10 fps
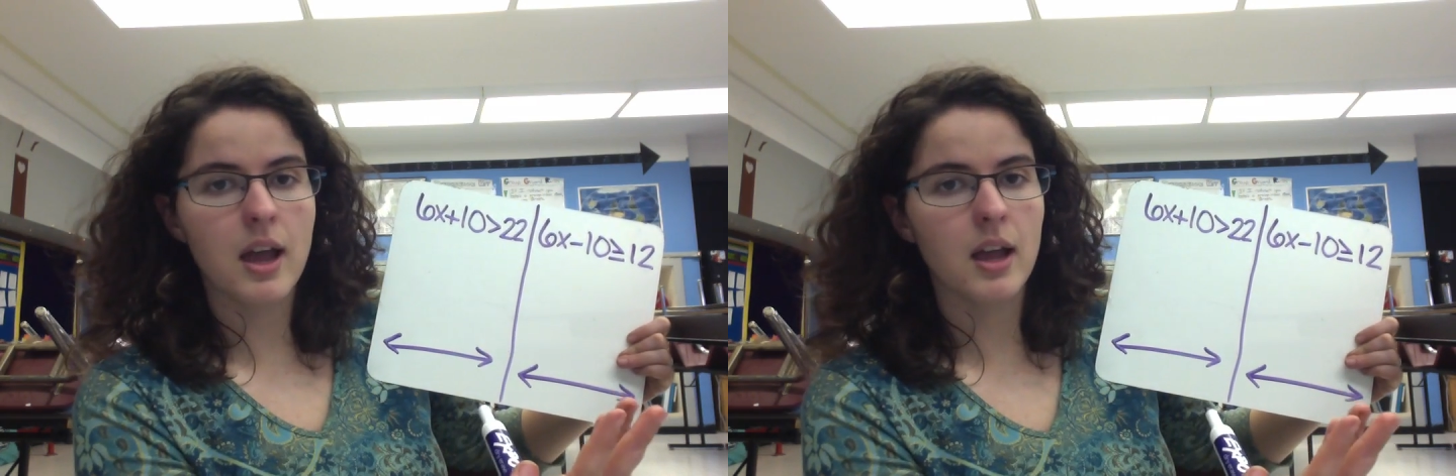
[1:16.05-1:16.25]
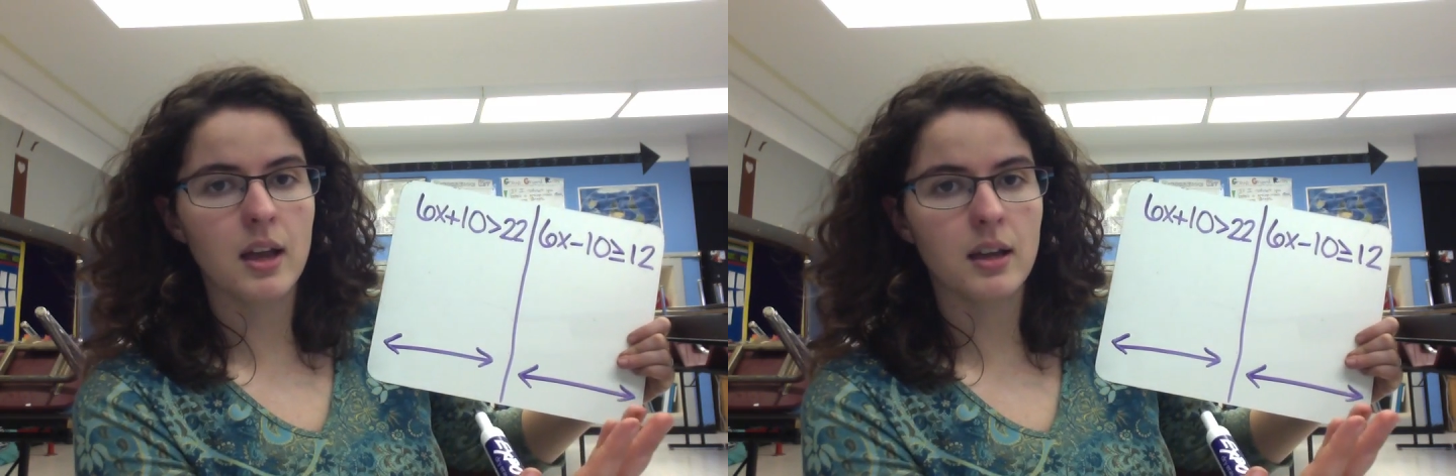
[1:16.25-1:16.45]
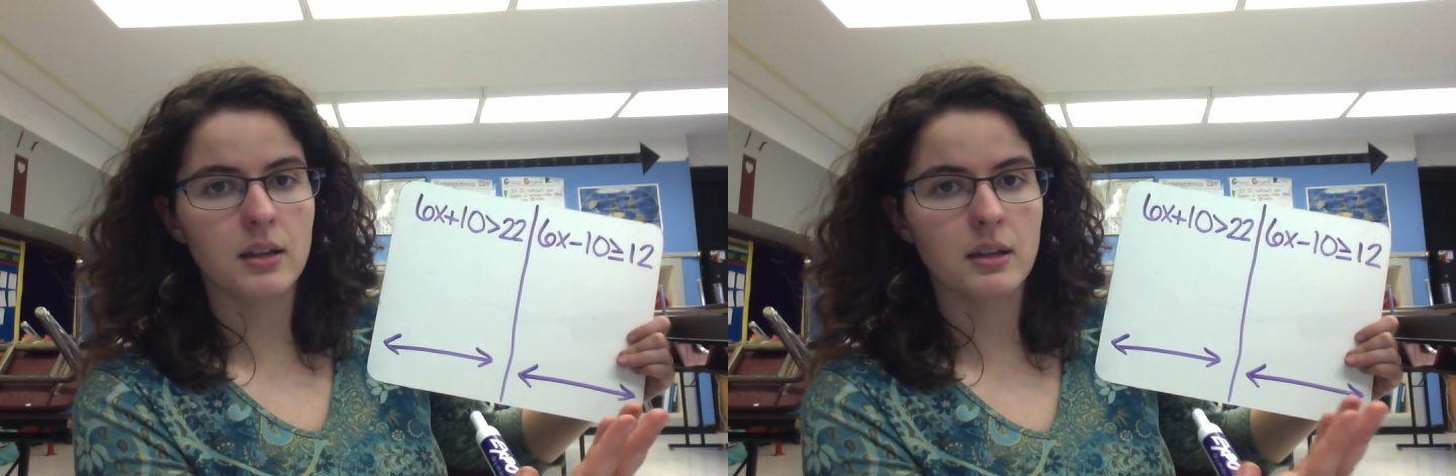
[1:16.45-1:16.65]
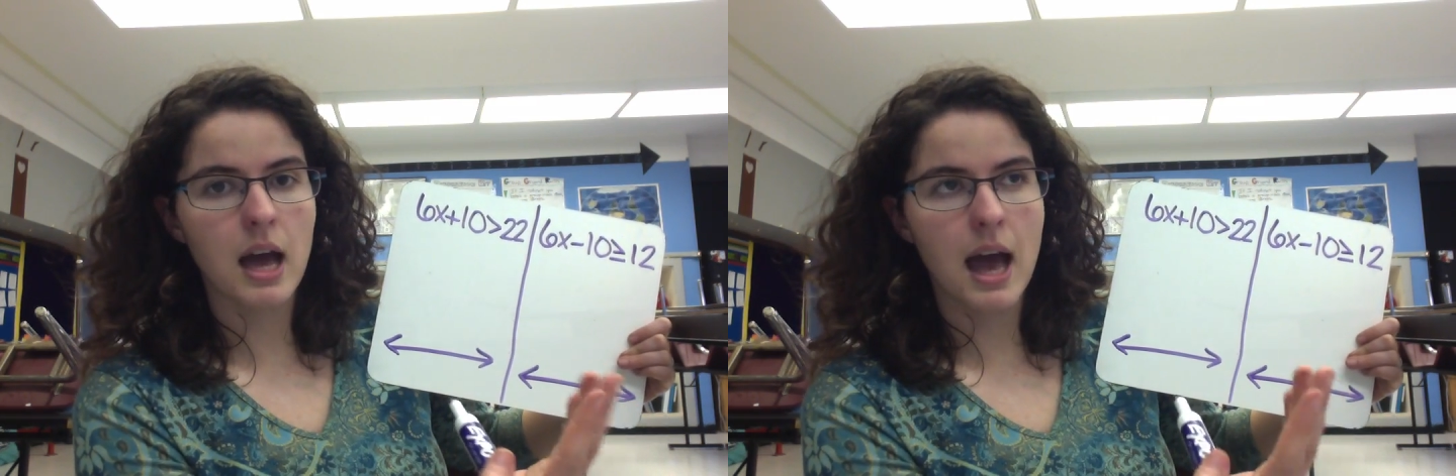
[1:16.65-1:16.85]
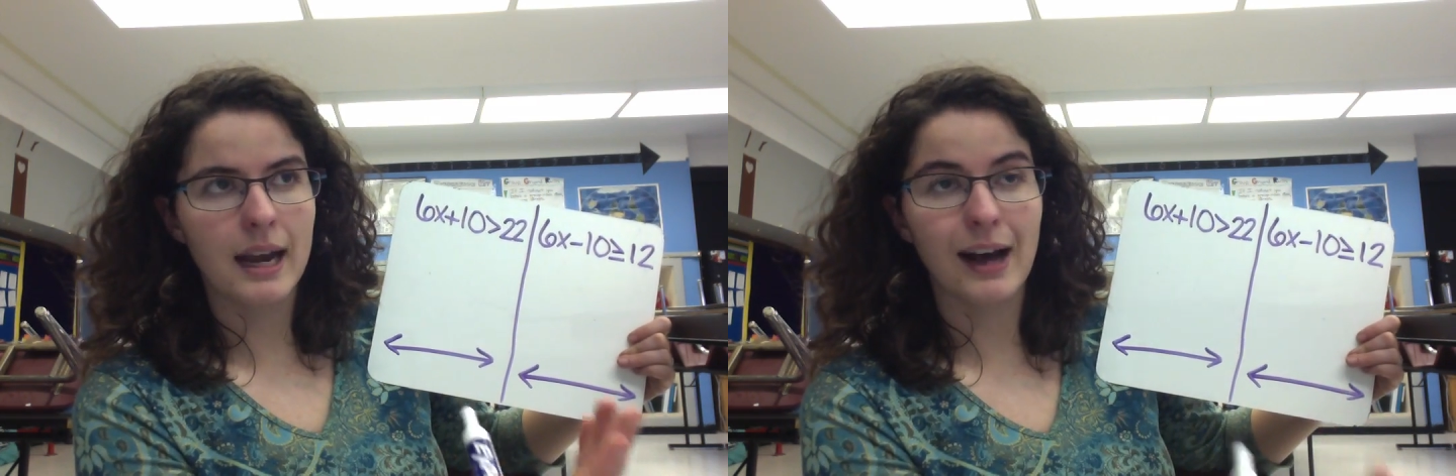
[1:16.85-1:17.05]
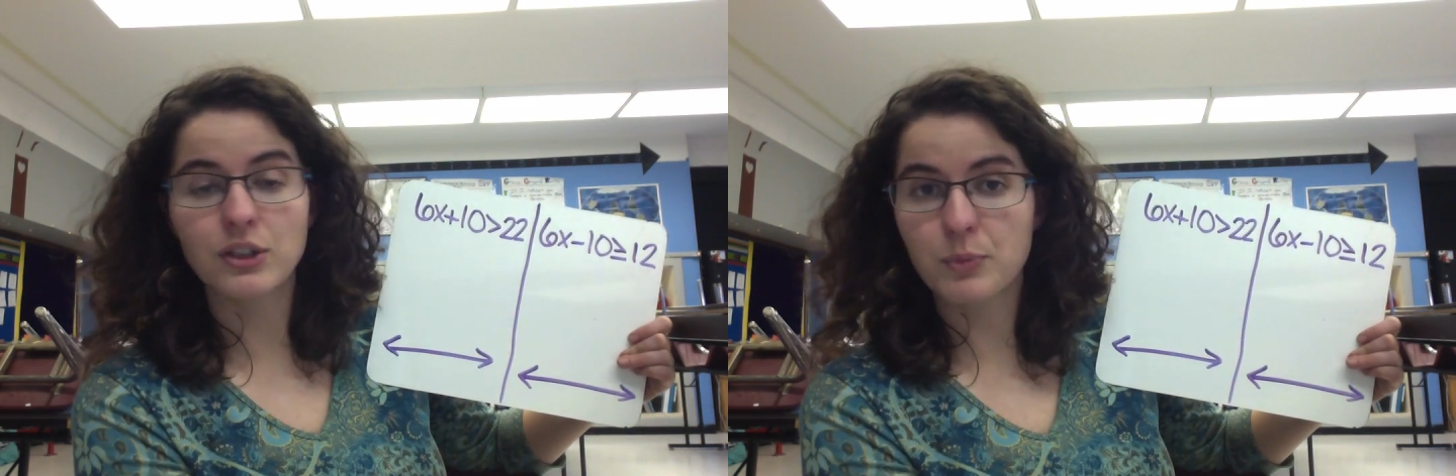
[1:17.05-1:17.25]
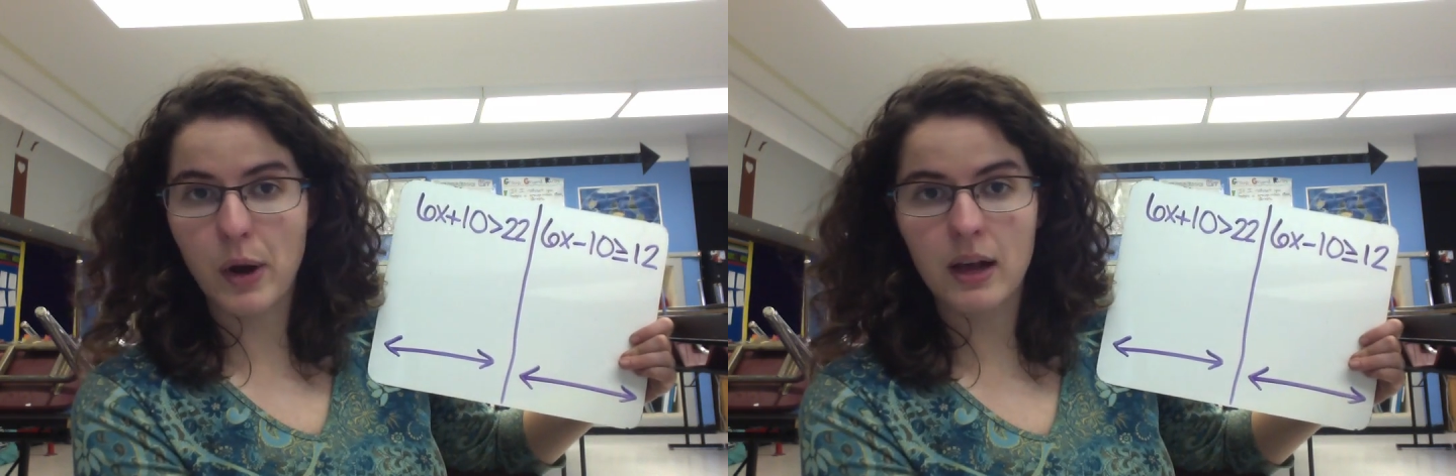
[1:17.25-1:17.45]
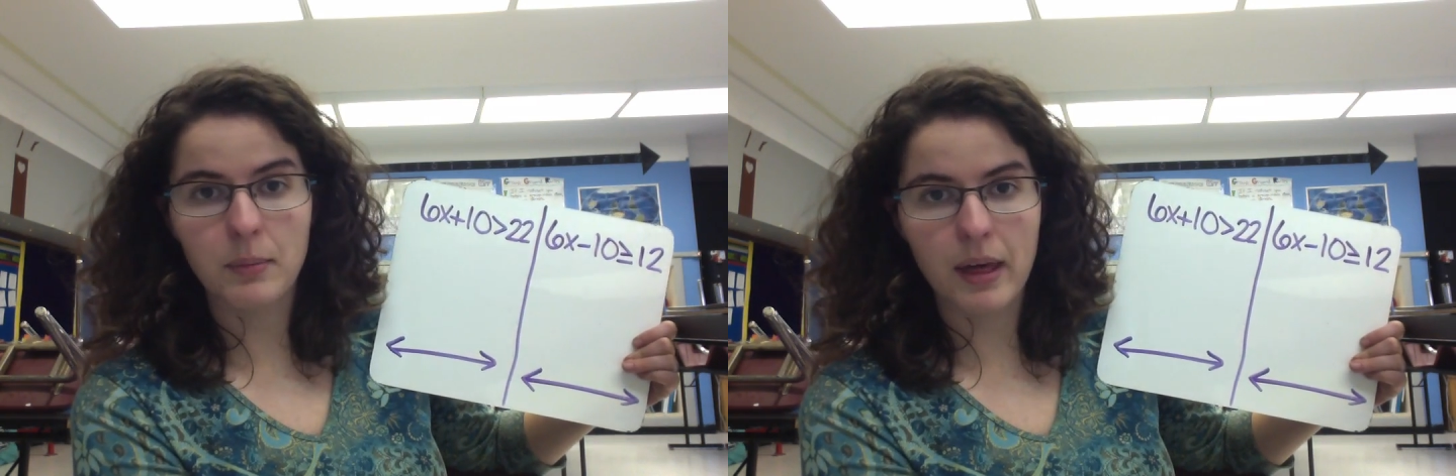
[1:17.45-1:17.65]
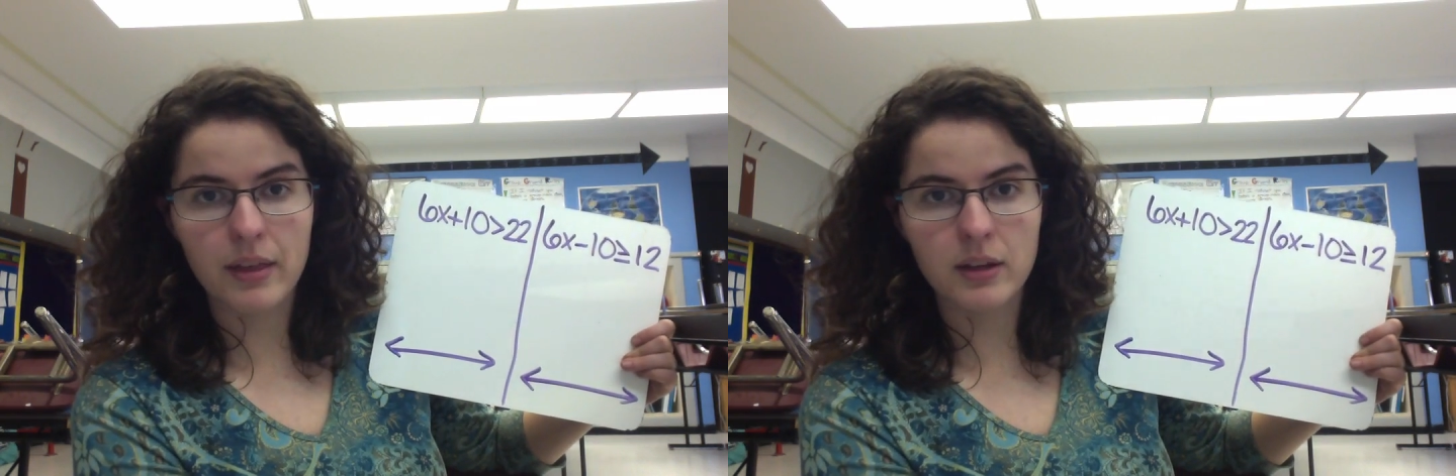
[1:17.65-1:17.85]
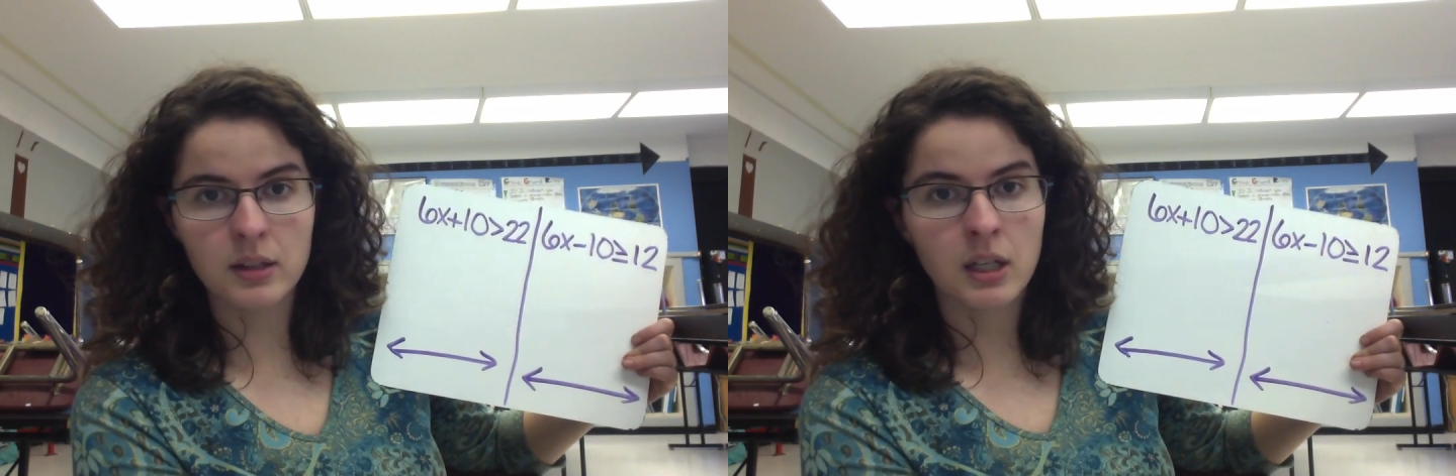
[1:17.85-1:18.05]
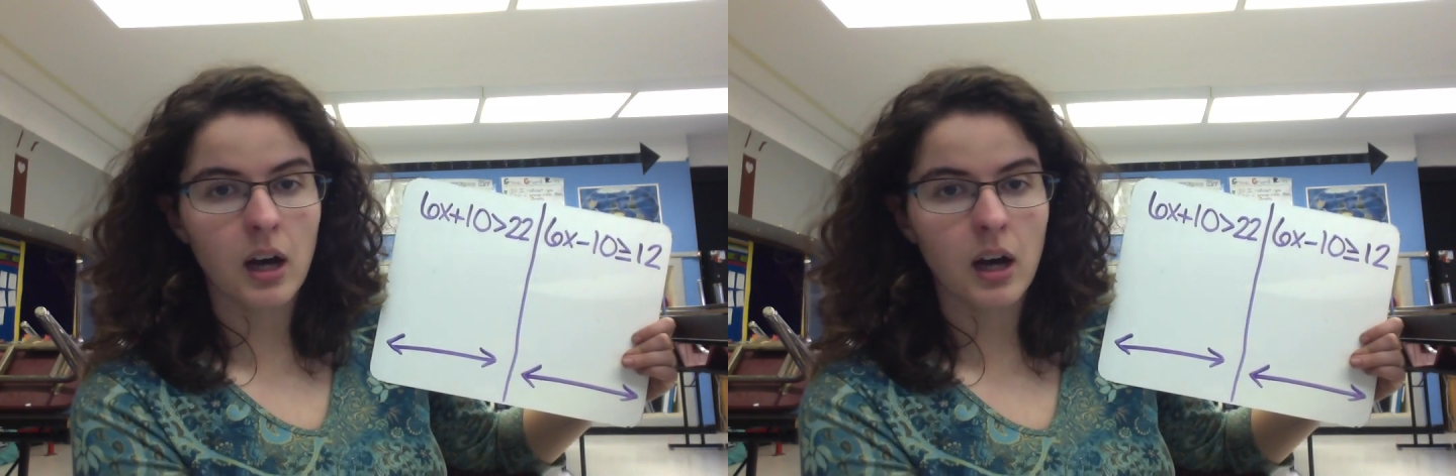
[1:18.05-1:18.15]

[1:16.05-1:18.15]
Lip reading: an algebraic method.